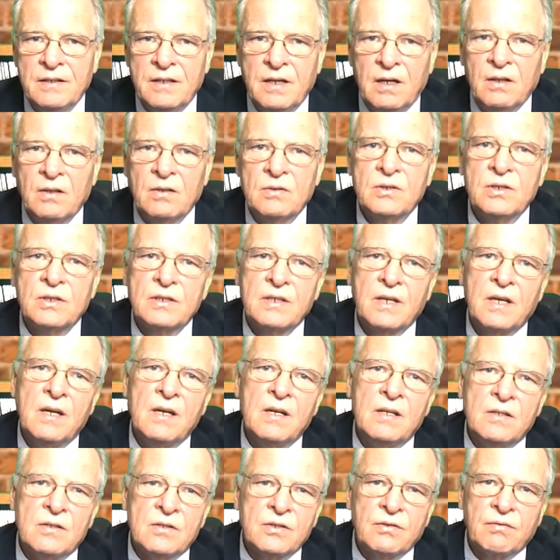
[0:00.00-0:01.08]
Yellow
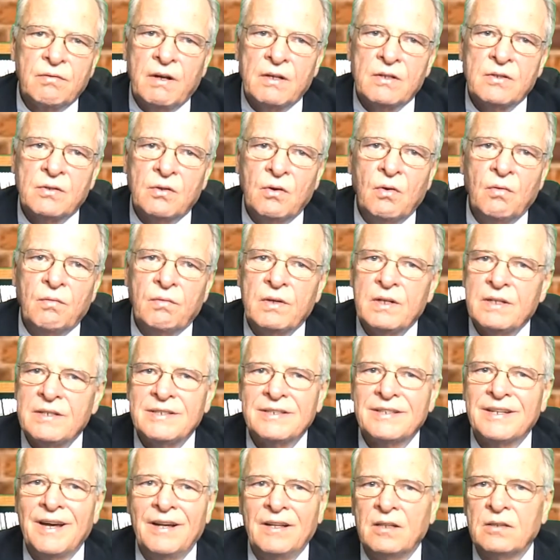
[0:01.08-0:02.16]
skin stretched over his
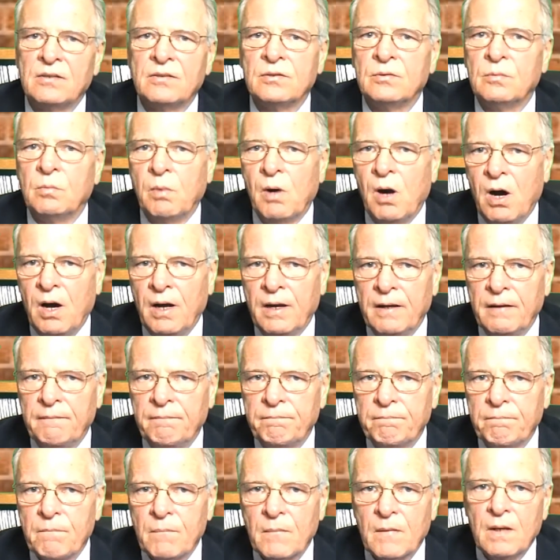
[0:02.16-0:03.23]
skeletal body.
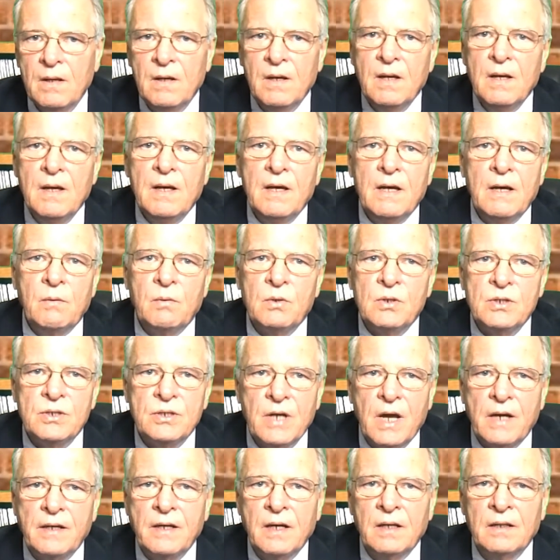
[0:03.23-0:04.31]
He was
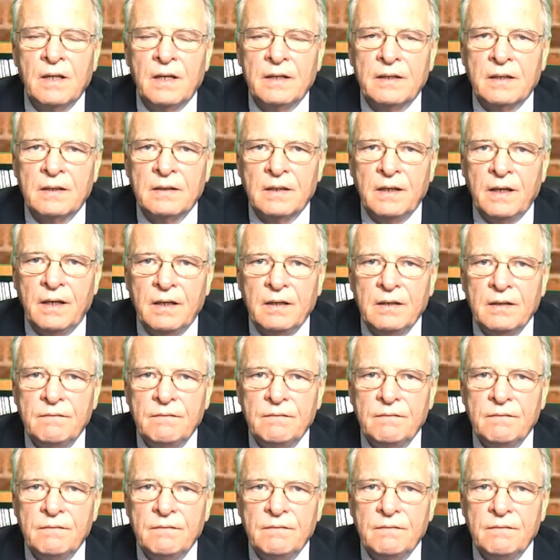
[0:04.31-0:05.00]
shaking like a leaf.